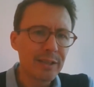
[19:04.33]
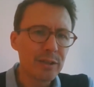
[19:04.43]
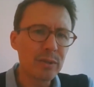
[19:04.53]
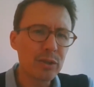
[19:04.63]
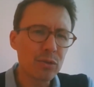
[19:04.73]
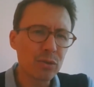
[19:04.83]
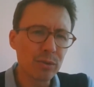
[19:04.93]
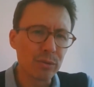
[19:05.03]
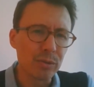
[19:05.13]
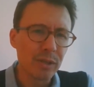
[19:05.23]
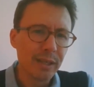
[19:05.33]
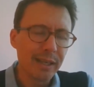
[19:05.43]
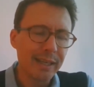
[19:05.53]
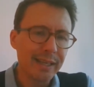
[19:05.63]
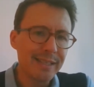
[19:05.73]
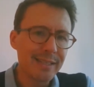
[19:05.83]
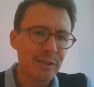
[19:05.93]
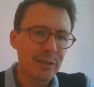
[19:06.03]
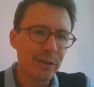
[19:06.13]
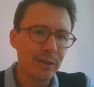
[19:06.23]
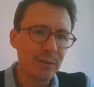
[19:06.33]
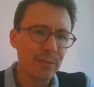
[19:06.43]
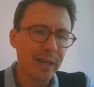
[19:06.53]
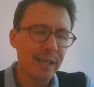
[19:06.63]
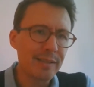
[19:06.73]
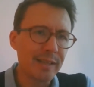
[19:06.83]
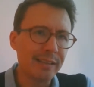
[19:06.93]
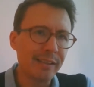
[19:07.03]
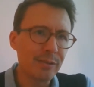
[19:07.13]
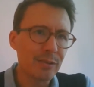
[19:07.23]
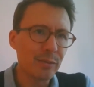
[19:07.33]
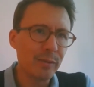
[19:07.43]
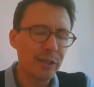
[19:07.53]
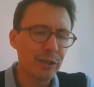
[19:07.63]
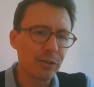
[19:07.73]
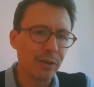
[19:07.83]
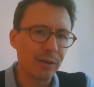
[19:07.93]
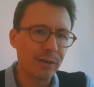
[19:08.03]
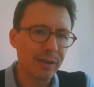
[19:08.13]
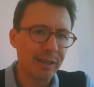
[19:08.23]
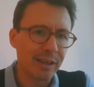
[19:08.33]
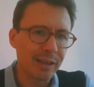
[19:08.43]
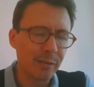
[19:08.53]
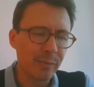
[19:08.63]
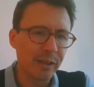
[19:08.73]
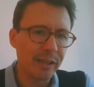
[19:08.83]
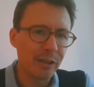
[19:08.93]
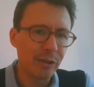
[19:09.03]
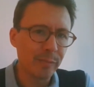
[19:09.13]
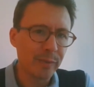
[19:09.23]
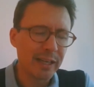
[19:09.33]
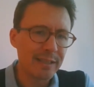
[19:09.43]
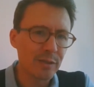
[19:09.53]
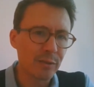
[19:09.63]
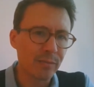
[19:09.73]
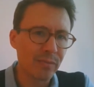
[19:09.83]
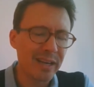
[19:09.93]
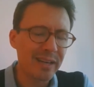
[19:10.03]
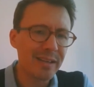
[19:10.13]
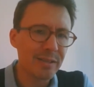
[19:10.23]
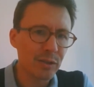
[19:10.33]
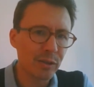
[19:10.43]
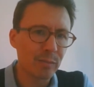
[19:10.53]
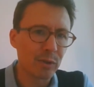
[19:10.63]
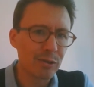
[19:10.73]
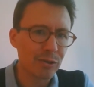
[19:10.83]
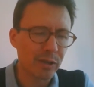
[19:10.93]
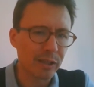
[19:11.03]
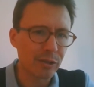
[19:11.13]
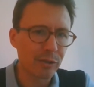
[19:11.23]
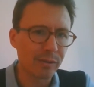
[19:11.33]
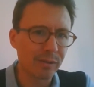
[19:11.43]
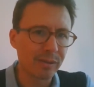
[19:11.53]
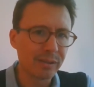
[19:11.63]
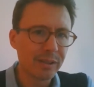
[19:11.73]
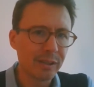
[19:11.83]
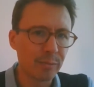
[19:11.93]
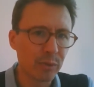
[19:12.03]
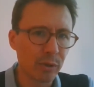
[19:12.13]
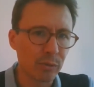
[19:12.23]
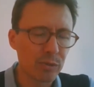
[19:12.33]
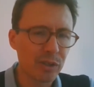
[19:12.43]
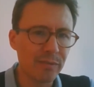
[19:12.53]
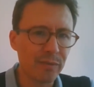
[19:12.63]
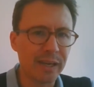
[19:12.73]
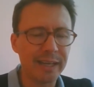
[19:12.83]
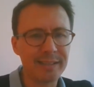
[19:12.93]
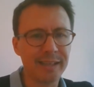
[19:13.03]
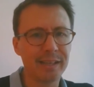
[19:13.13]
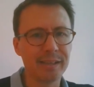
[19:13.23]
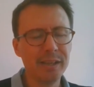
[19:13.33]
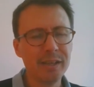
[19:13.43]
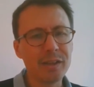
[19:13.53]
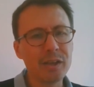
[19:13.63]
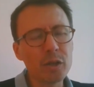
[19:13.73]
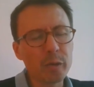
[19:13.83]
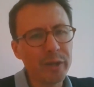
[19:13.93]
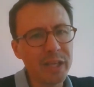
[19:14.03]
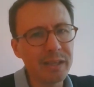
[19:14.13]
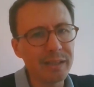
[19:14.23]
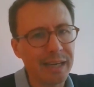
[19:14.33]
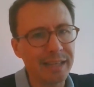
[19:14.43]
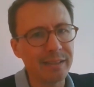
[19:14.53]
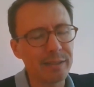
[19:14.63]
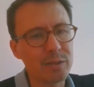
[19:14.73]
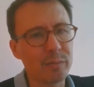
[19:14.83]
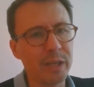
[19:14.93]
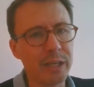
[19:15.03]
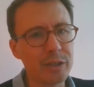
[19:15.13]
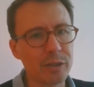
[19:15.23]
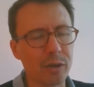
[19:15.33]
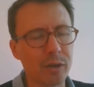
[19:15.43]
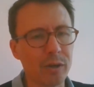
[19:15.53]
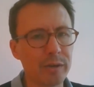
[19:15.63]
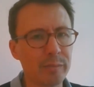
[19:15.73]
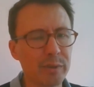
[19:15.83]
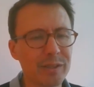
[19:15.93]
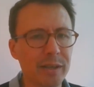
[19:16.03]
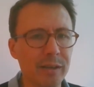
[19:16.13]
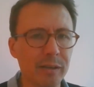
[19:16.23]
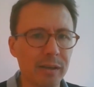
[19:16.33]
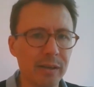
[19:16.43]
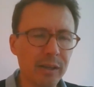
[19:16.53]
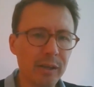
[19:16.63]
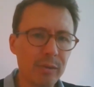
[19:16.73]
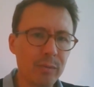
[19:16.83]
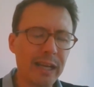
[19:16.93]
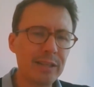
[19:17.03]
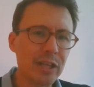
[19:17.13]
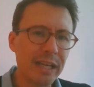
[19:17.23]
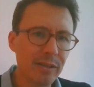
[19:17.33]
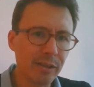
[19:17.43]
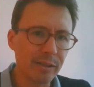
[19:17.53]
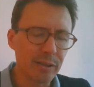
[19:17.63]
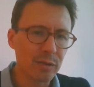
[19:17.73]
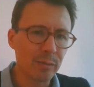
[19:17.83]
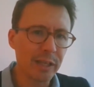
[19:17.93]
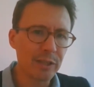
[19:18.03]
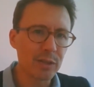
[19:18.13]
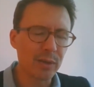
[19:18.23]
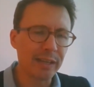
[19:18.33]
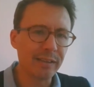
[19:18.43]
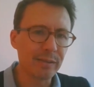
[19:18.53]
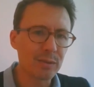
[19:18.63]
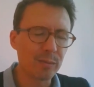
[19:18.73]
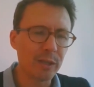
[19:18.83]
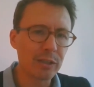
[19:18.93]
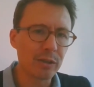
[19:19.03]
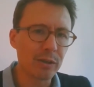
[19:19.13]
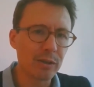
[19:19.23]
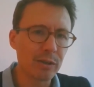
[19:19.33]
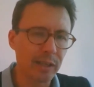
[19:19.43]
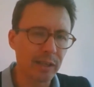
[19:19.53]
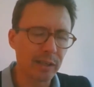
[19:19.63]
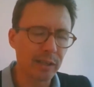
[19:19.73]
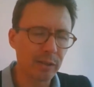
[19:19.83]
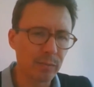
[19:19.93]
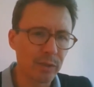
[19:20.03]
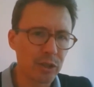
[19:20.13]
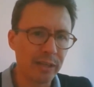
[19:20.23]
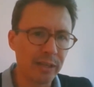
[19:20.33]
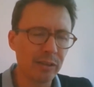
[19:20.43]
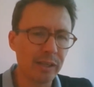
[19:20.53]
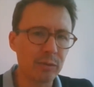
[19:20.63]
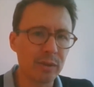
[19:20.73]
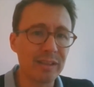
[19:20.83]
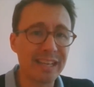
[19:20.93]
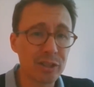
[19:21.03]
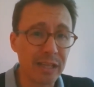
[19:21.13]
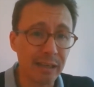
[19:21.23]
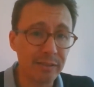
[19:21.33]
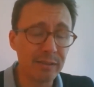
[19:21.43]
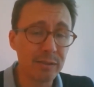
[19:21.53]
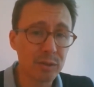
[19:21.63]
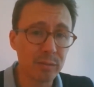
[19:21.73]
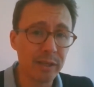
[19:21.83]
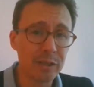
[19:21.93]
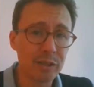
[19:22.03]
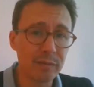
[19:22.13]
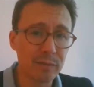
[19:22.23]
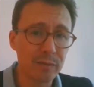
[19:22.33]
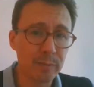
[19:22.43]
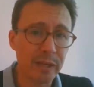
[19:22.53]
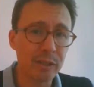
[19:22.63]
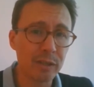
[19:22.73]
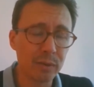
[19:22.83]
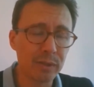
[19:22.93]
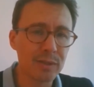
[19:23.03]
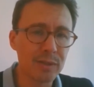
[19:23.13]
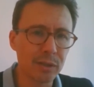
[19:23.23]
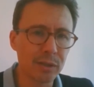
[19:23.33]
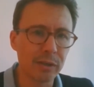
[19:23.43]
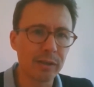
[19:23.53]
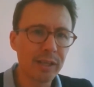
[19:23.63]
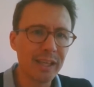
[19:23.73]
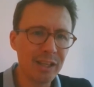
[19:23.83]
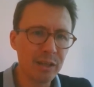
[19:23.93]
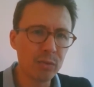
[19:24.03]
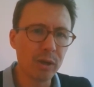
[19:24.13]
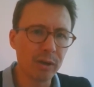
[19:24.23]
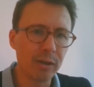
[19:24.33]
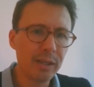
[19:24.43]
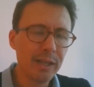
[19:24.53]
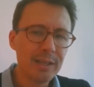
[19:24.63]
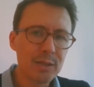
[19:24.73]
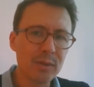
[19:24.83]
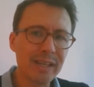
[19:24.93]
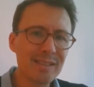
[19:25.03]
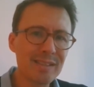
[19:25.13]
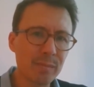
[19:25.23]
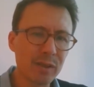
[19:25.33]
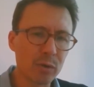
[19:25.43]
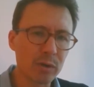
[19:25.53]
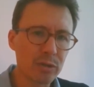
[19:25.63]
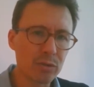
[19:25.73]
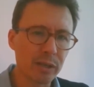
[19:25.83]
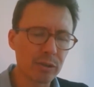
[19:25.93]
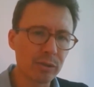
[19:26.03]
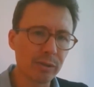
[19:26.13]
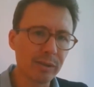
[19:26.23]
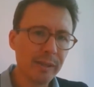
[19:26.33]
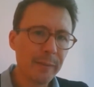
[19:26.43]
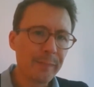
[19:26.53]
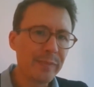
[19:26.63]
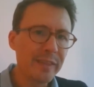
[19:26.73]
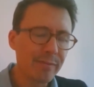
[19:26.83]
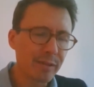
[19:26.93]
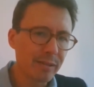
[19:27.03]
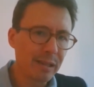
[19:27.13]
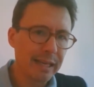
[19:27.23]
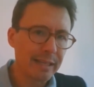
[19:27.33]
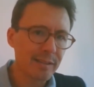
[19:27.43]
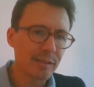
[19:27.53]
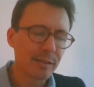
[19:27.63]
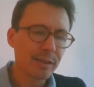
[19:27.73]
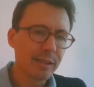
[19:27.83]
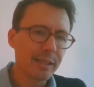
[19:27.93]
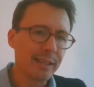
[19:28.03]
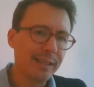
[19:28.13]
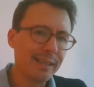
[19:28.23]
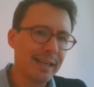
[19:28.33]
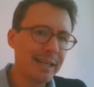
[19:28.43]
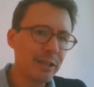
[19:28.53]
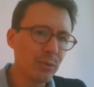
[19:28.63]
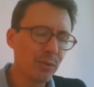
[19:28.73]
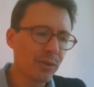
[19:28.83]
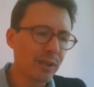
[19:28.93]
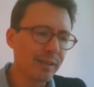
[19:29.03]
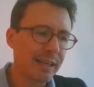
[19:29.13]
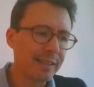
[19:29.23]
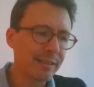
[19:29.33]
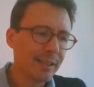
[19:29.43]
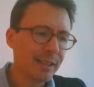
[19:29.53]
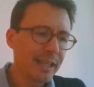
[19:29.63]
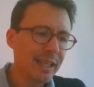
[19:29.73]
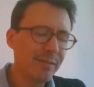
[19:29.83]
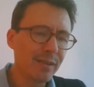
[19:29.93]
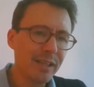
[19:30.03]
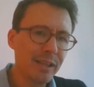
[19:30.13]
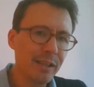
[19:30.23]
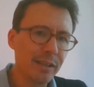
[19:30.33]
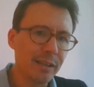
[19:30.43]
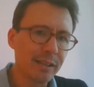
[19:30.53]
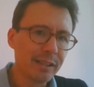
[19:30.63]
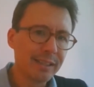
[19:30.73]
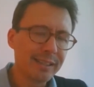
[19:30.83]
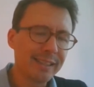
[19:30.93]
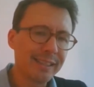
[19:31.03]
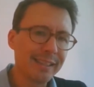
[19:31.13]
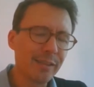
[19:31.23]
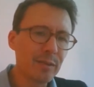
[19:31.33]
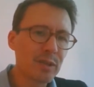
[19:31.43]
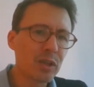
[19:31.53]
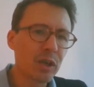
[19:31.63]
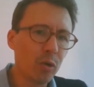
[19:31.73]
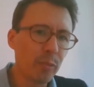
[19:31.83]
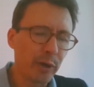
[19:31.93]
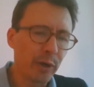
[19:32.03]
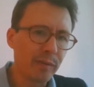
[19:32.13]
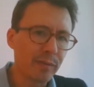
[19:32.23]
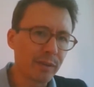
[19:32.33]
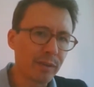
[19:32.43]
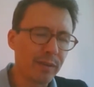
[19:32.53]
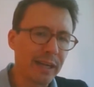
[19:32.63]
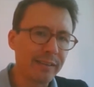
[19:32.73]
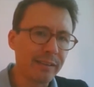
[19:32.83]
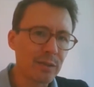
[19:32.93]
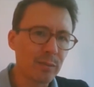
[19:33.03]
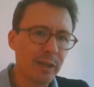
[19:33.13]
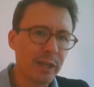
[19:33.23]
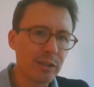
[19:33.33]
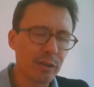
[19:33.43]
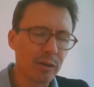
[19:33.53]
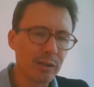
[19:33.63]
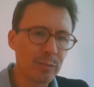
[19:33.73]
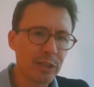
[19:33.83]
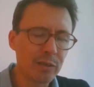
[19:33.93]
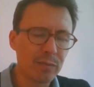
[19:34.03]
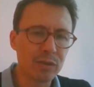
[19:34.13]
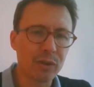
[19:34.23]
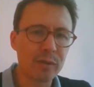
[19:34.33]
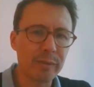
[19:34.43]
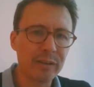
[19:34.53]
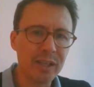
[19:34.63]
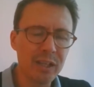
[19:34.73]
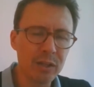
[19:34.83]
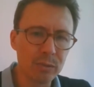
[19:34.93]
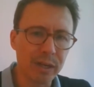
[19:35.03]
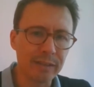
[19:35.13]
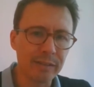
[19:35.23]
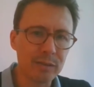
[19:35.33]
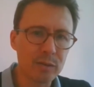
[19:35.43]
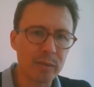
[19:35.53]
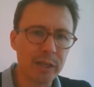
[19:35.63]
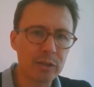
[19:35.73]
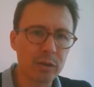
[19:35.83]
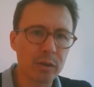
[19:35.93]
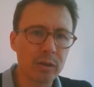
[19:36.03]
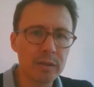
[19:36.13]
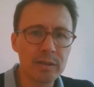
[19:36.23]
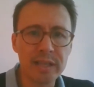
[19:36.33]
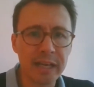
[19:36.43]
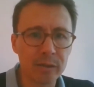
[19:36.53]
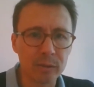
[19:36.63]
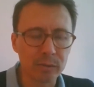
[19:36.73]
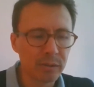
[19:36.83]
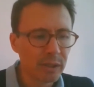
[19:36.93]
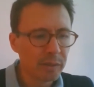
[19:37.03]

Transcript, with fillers: So it's true that in certain ways, anti-discrimination law, arguably in Europe, has already a certain more structural approach. If I take the European anti-discrimination law in particular, we had gender discrimination, so anti-discrimination law started with gender and with nationality discrimination, especially if you consider EU law. So there is something more structural. Nevertheless, uh, I do think that even here, uh, the scope often of anti-discrimination law, especially if you talk about EU anti-discrimination law, is narrow.